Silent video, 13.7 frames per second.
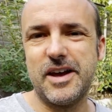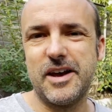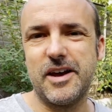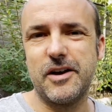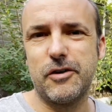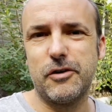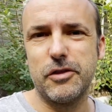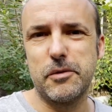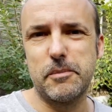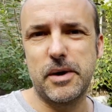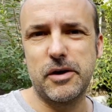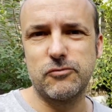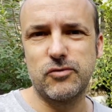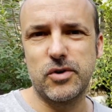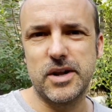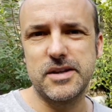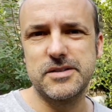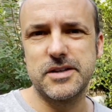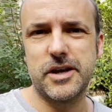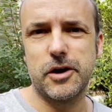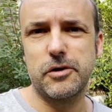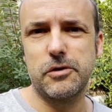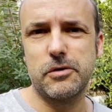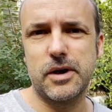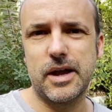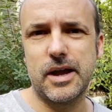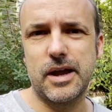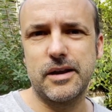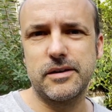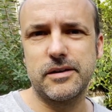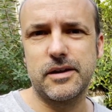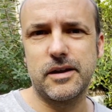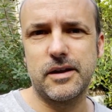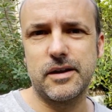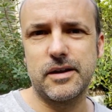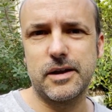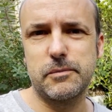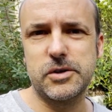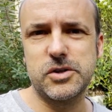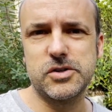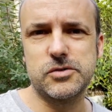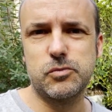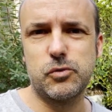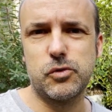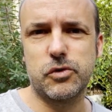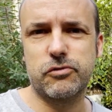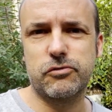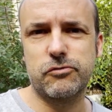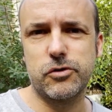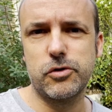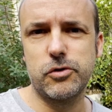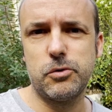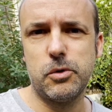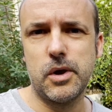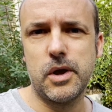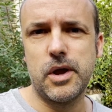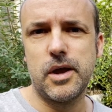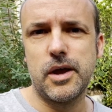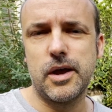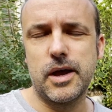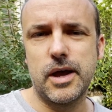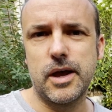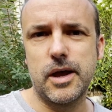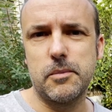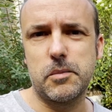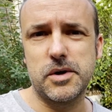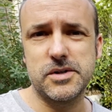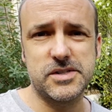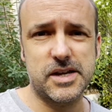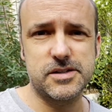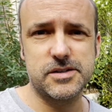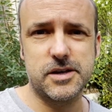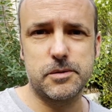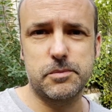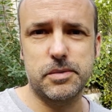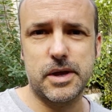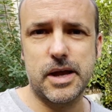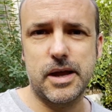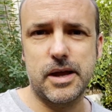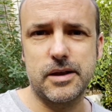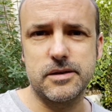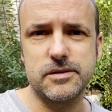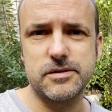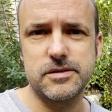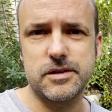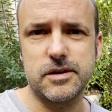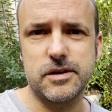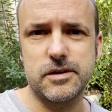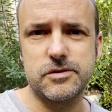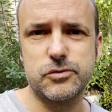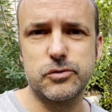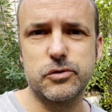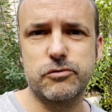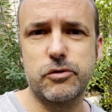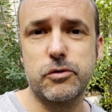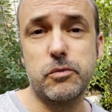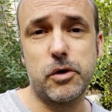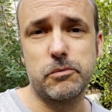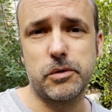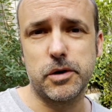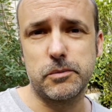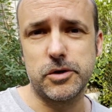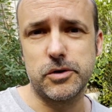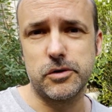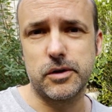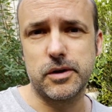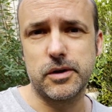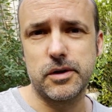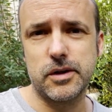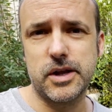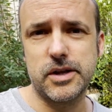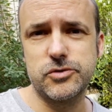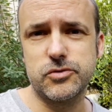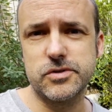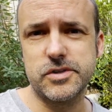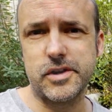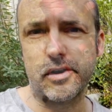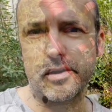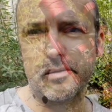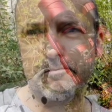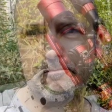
on the mount ready to go, and let me just walk through my setup and talk through what I'm going to be doing later on tonight.